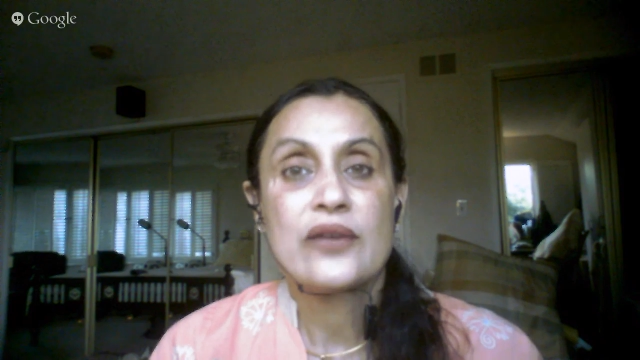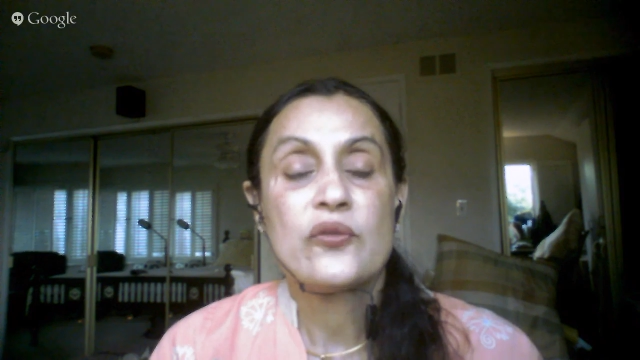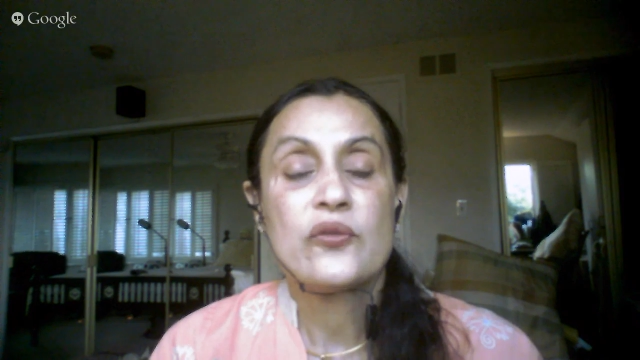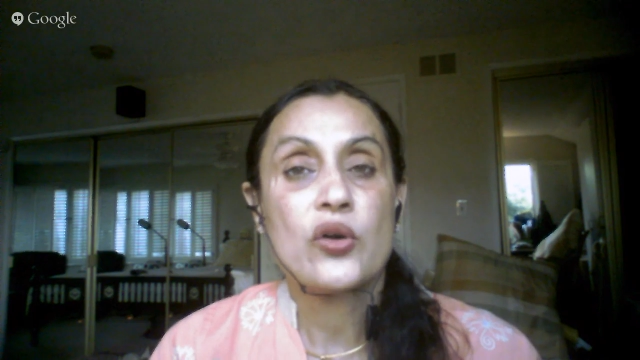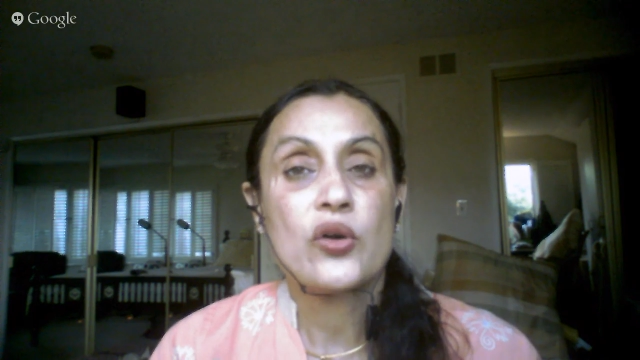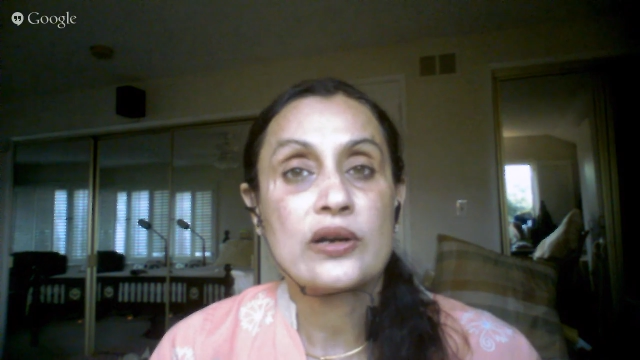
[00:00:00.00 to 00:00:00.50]

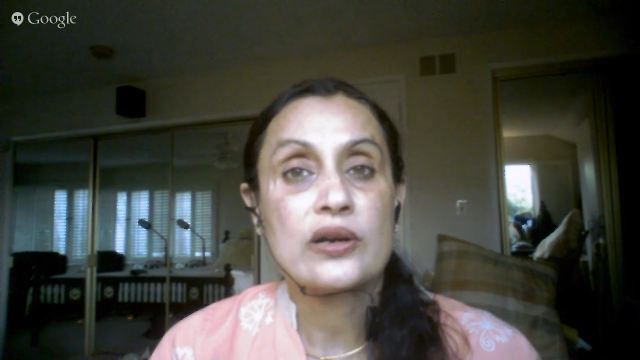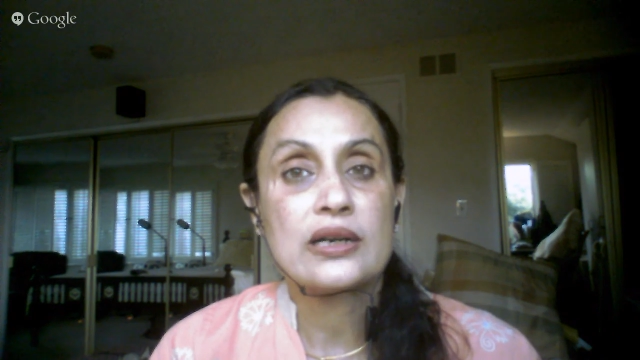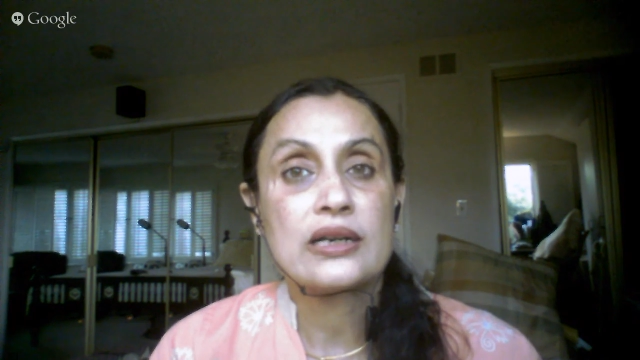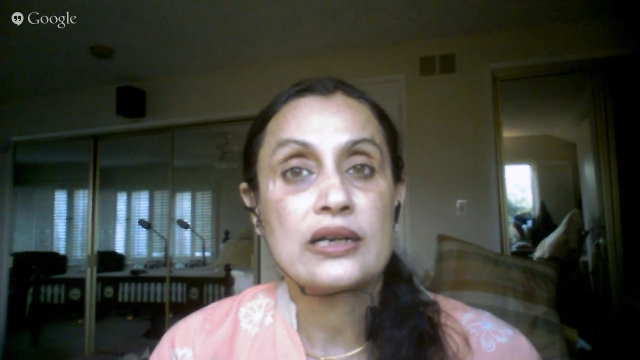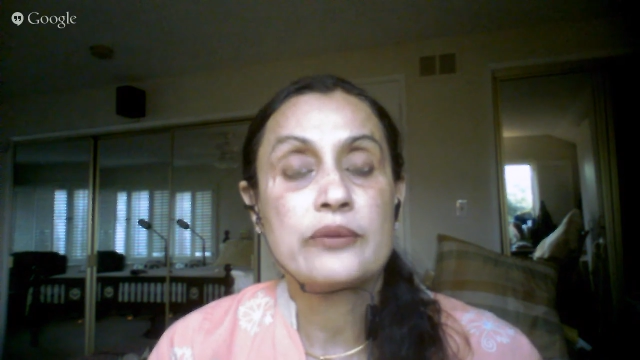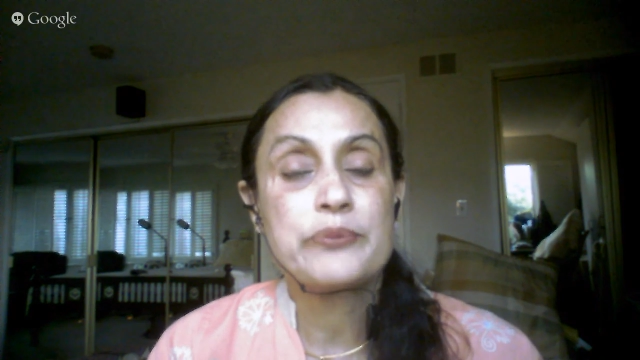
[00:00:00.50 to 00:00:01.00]
for
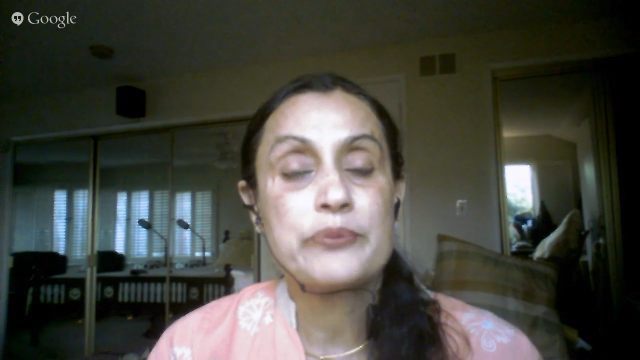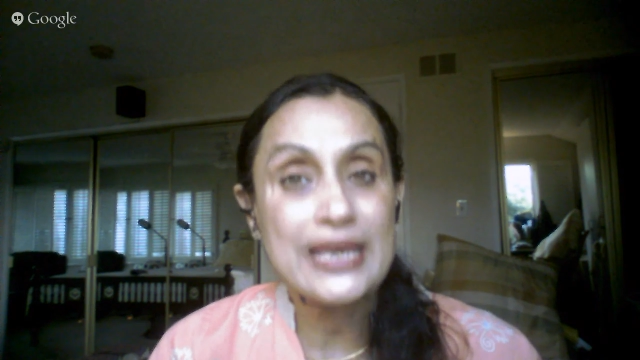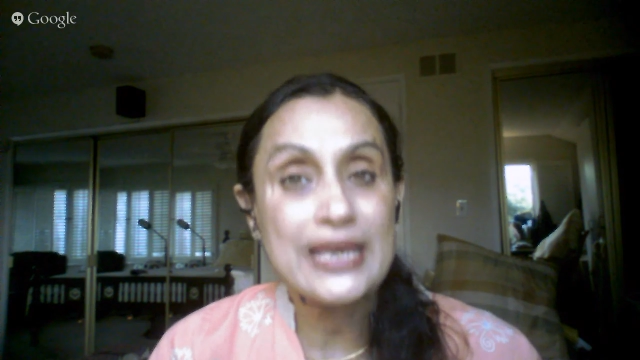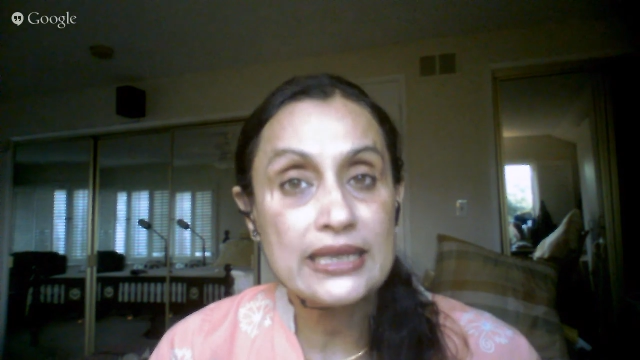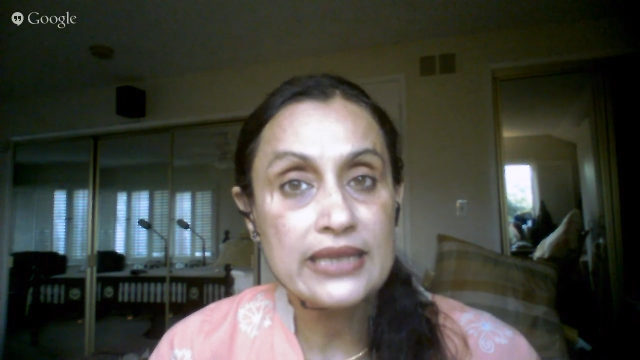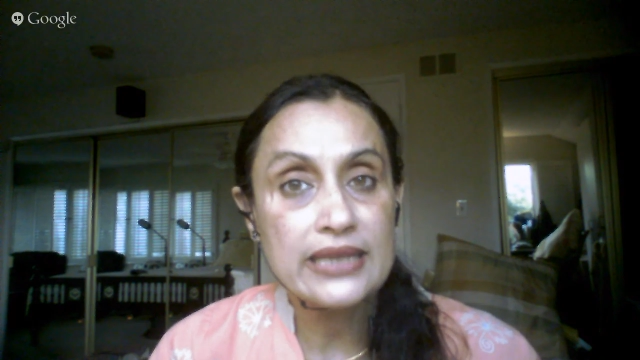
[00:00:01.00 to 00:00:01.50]

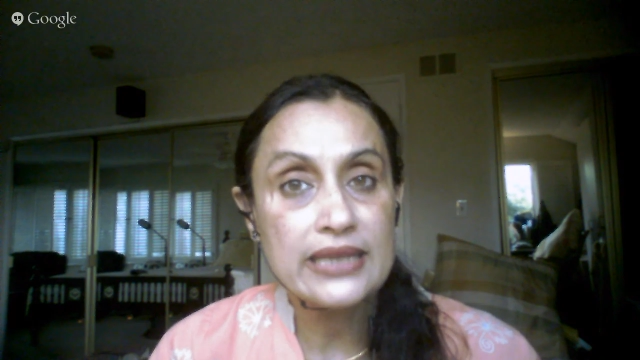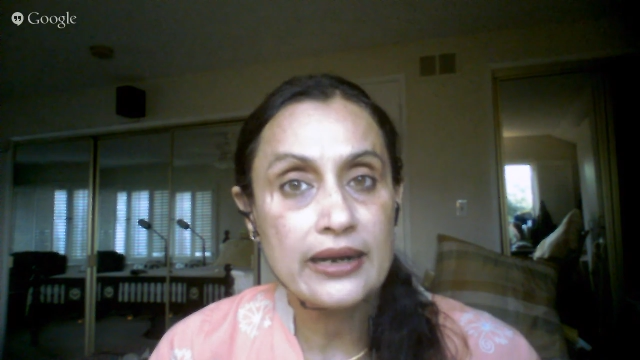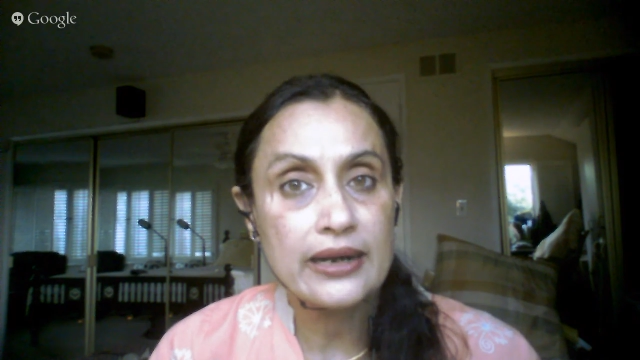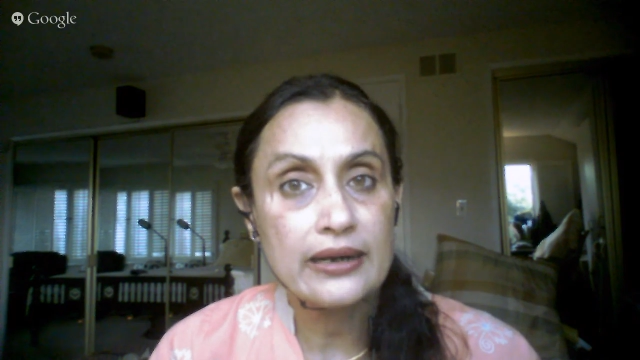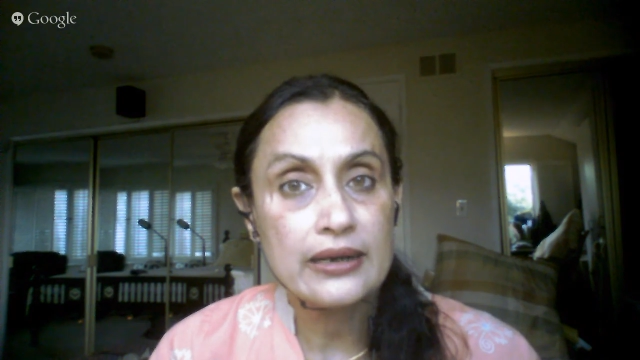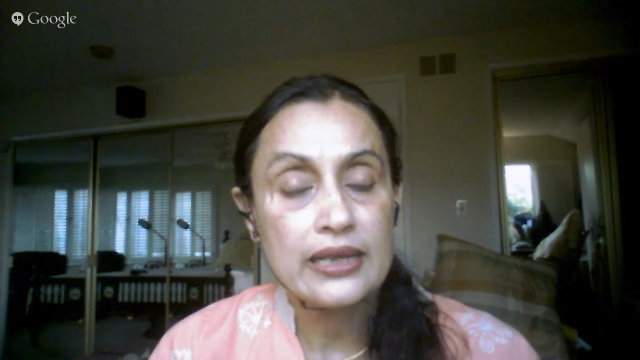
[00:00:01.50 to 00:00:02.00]
being
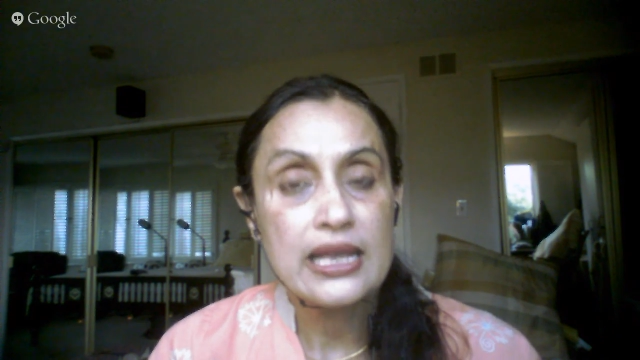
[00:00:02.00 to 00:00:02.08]
there,